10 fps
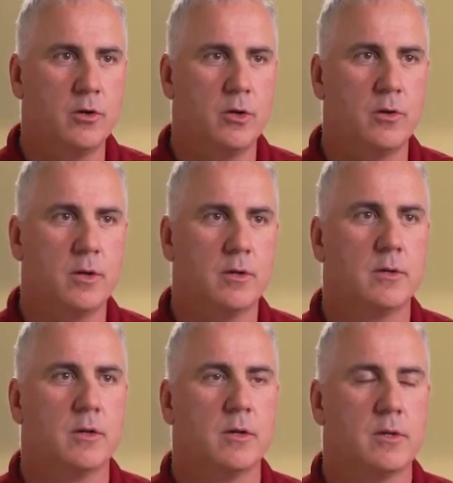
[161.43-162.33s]
unit,
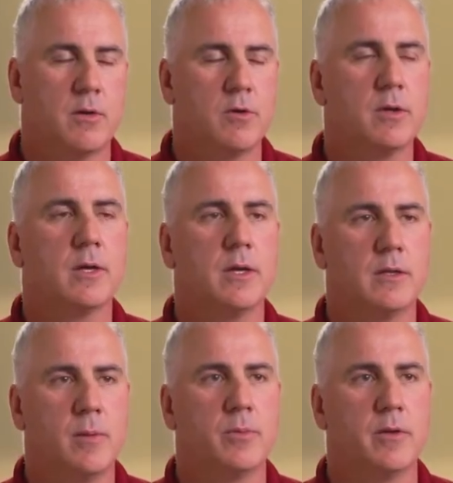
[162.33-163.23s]
they really get
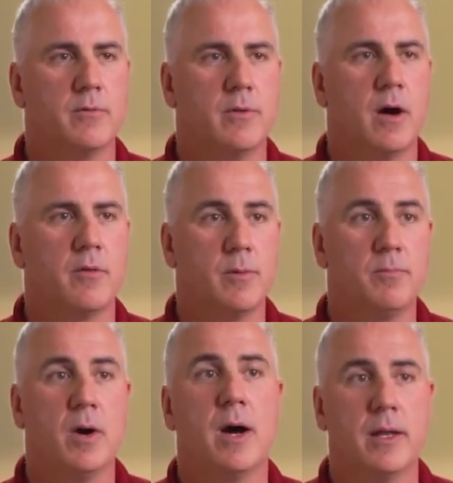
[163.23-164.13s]
deeply involved
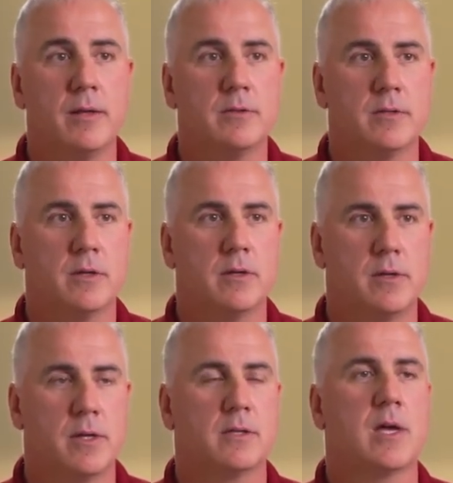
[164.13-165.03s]
and bought into
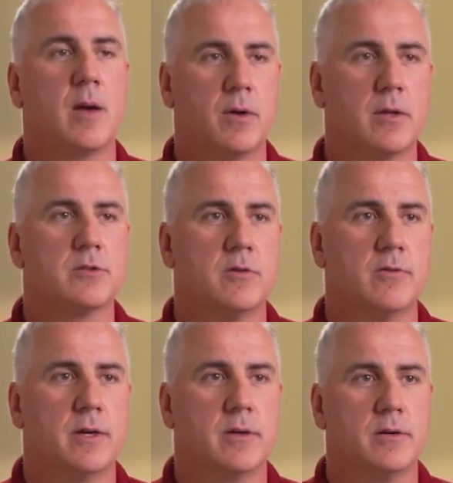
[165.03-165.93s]
the excitement of this new
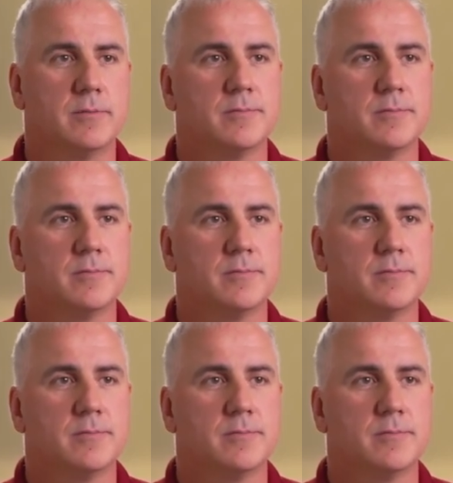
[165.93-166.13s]
vehicle.